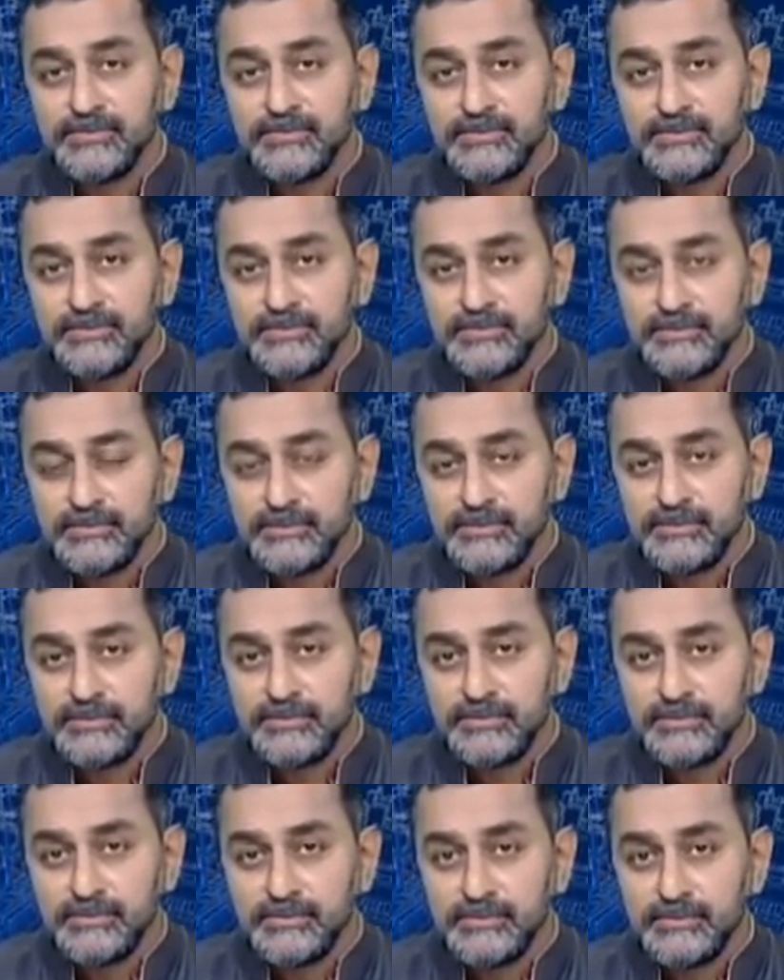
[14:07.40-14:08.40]

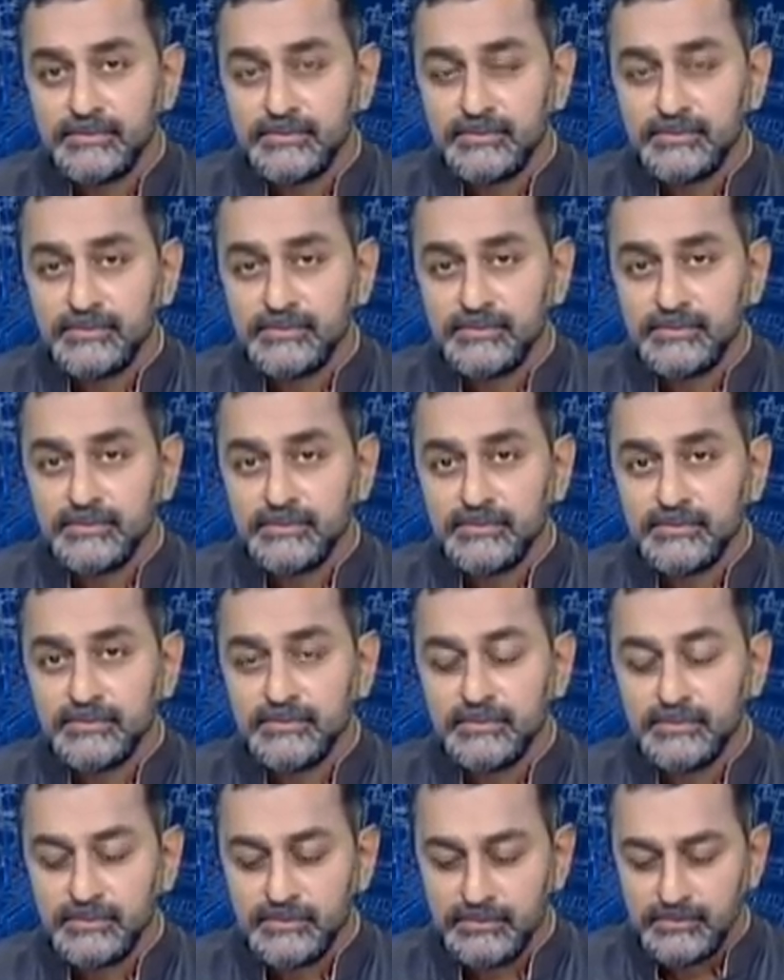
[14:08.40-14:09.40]

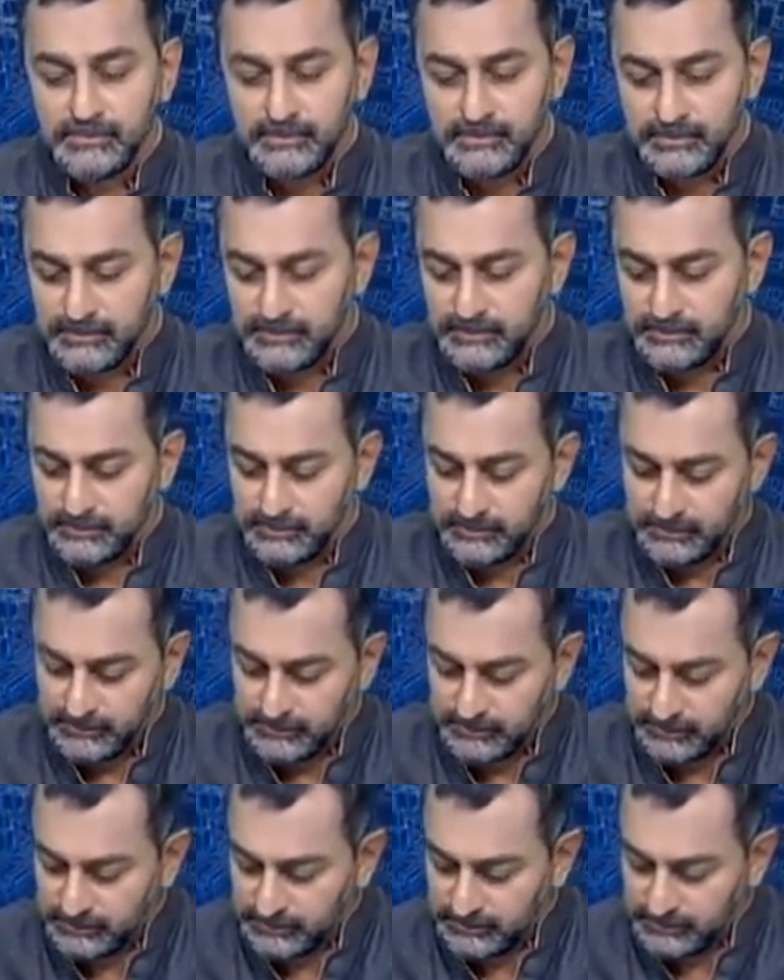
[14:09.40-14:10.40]

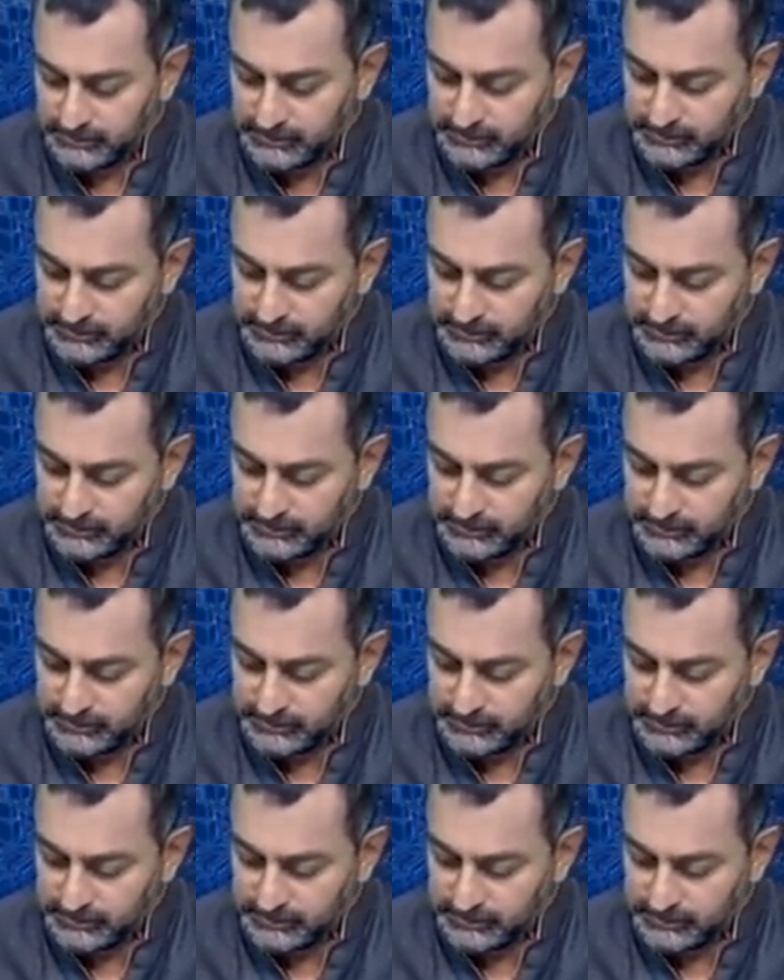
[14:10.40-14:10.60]
No words are spoken by the person on screen.